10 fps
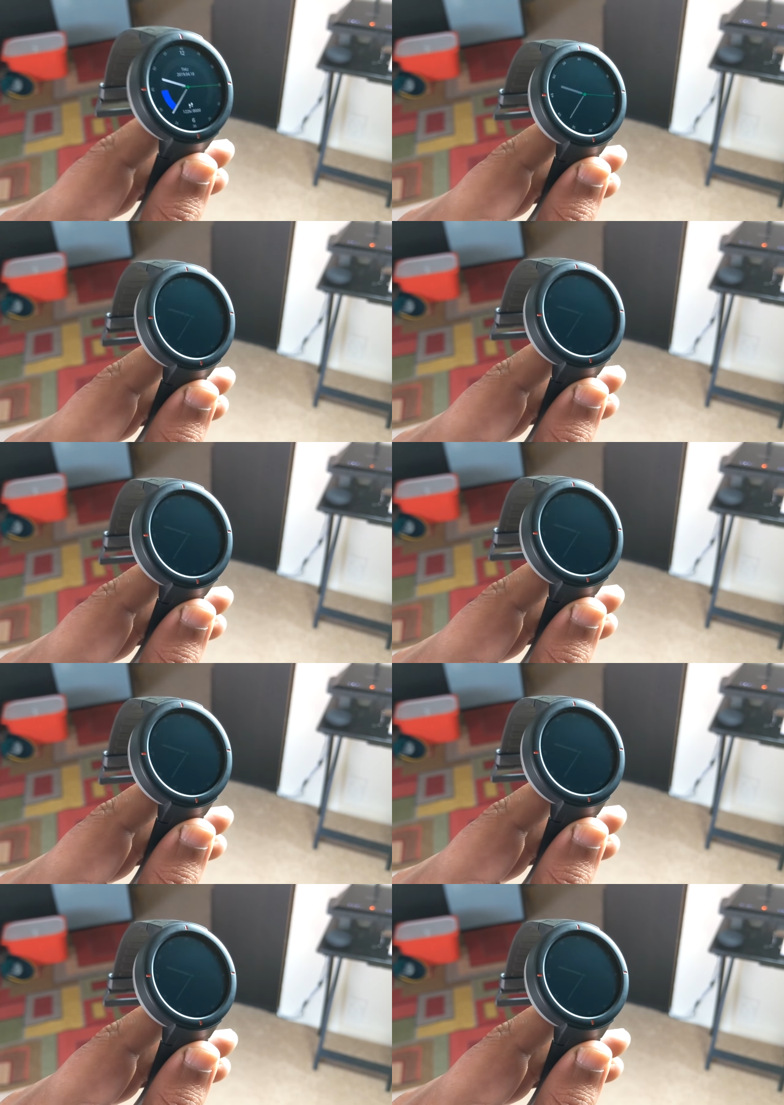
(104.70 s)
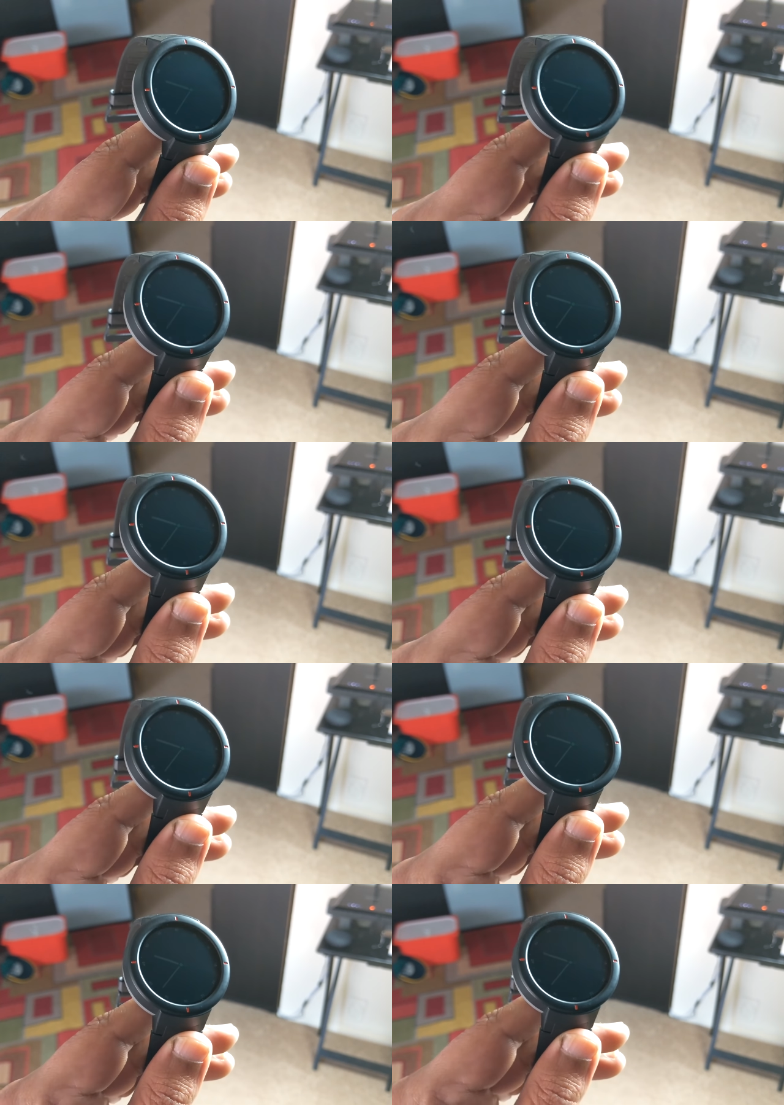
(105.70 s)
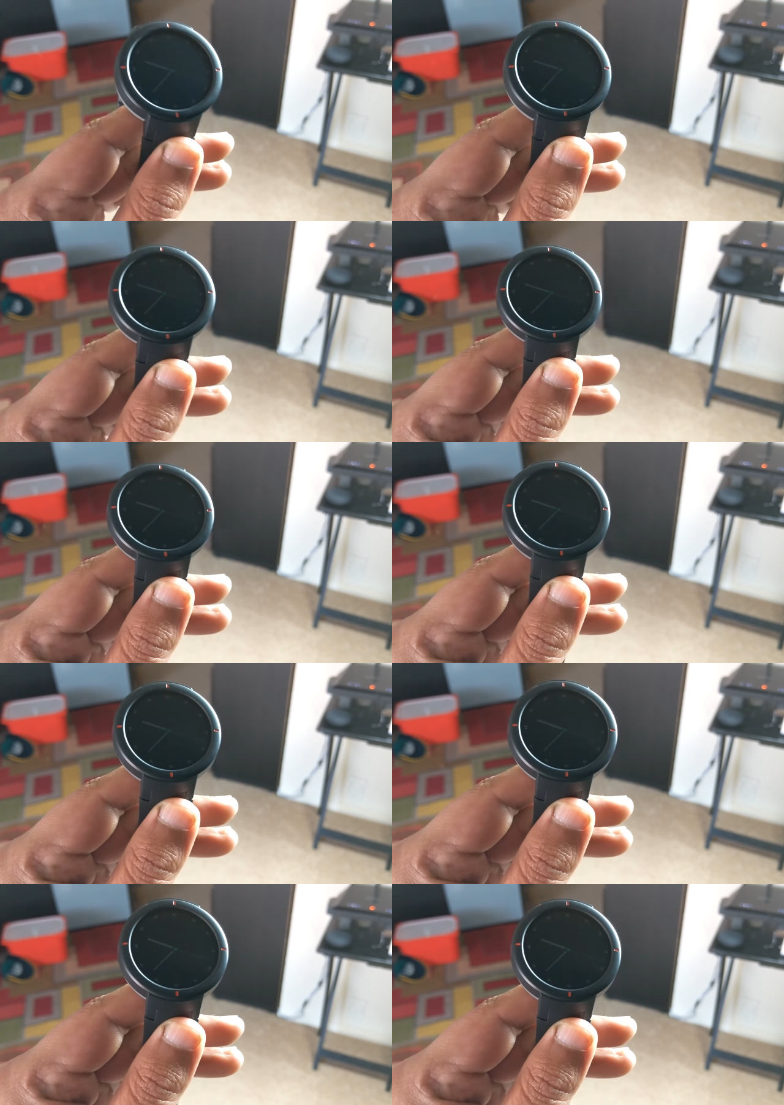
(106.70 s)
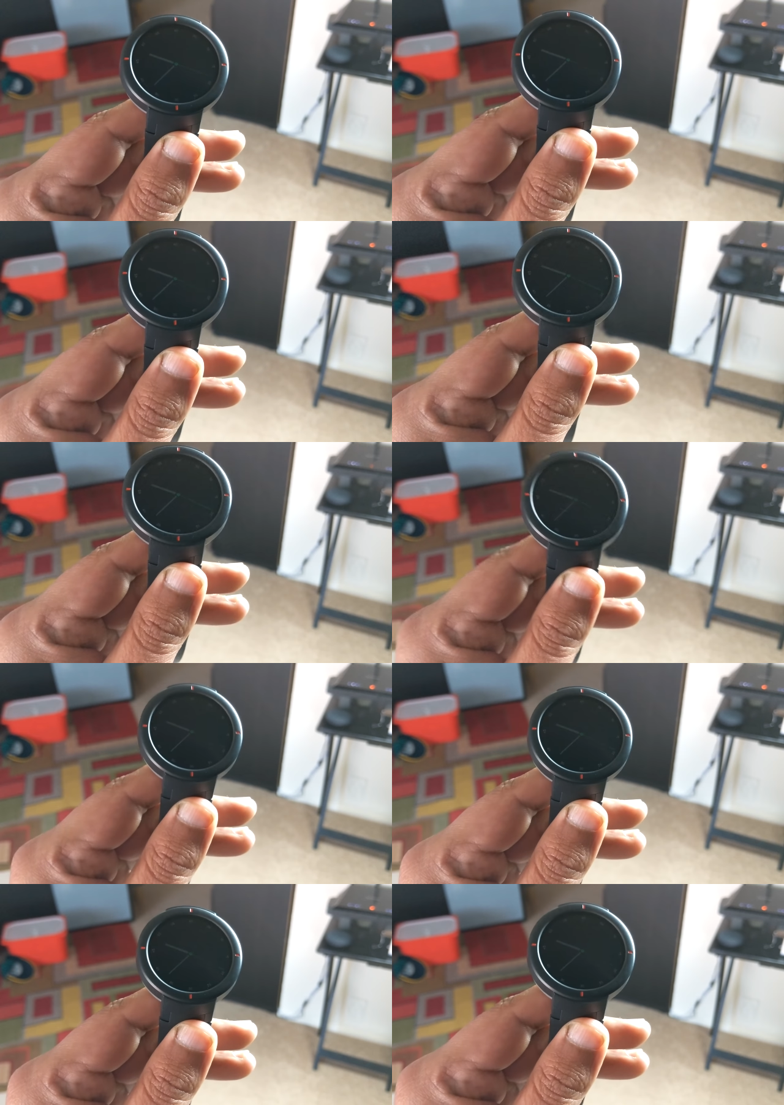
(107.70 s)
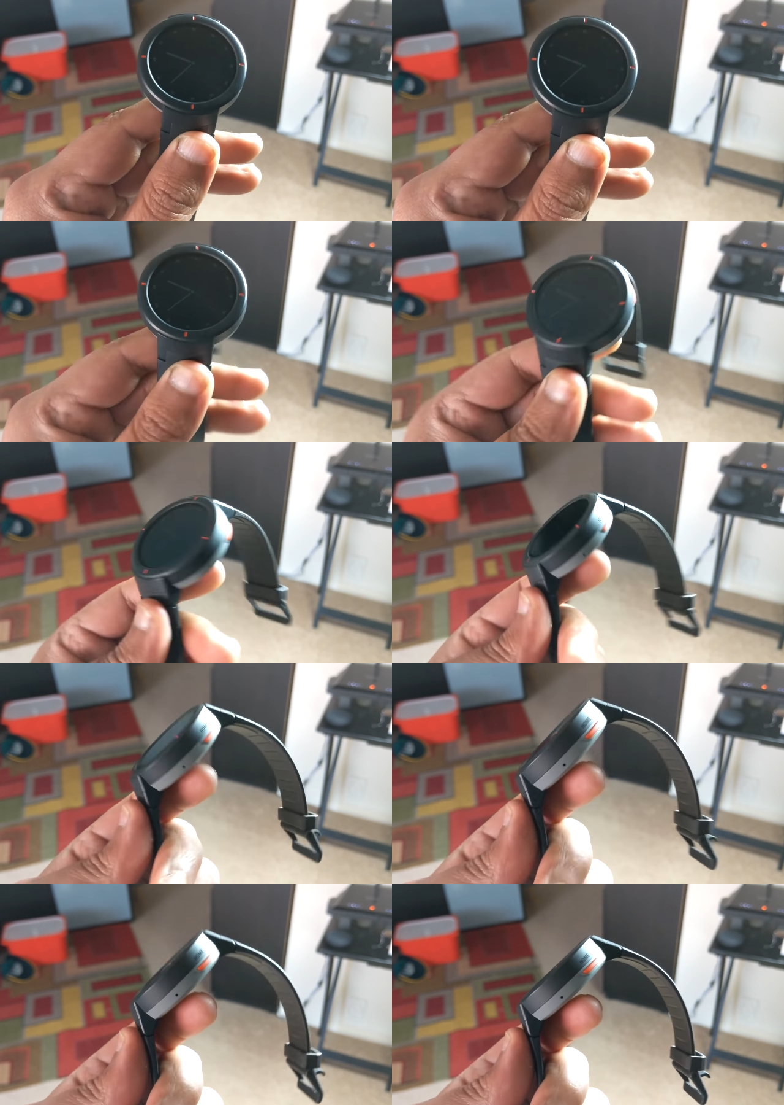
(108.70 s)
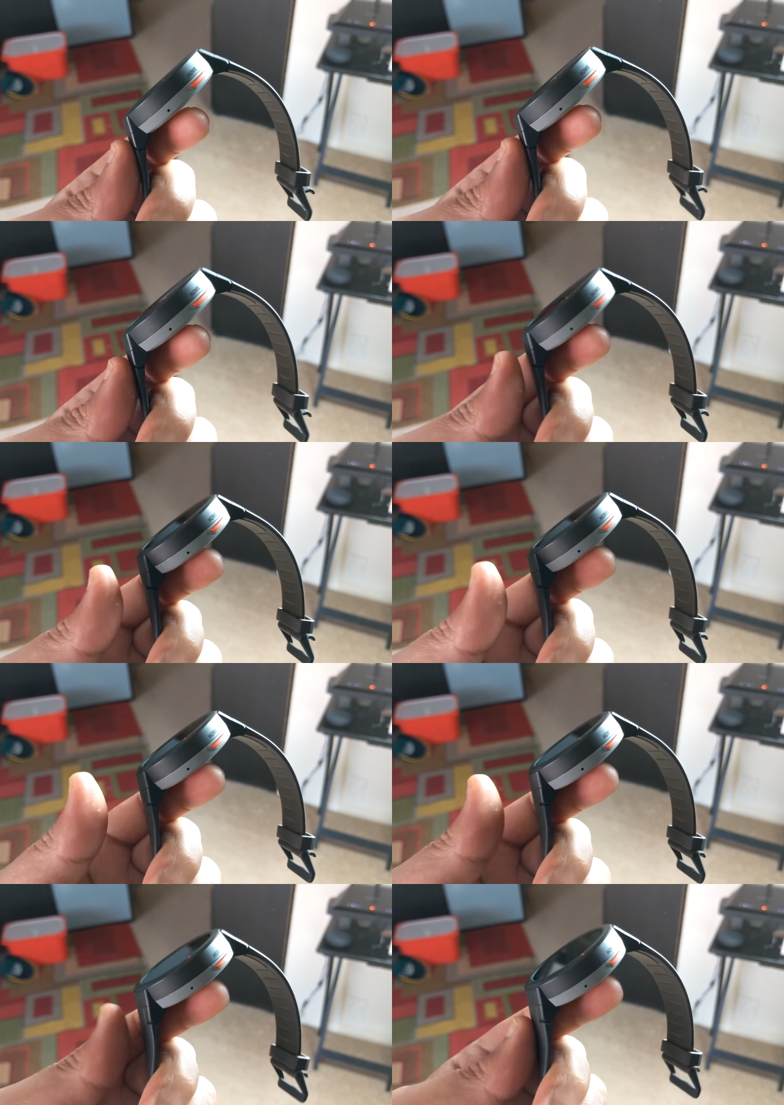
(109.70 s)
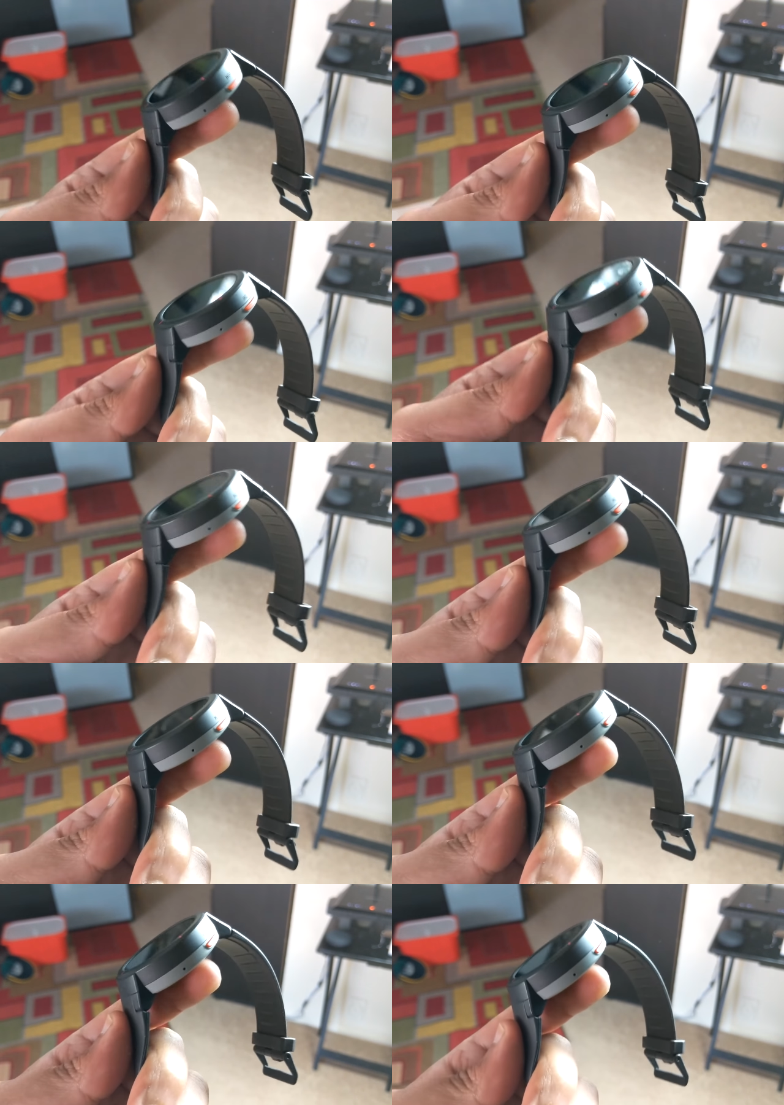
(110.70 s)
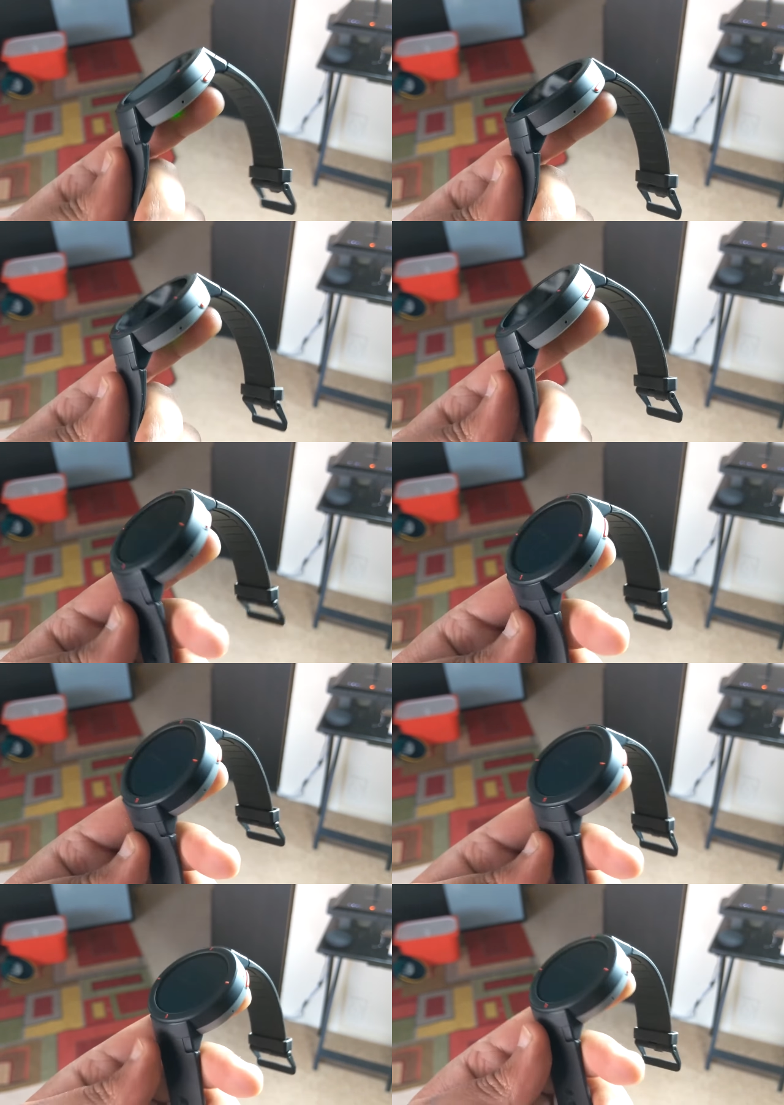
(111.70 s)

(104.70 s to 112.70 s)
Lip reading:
Nobody's mouth can be seen.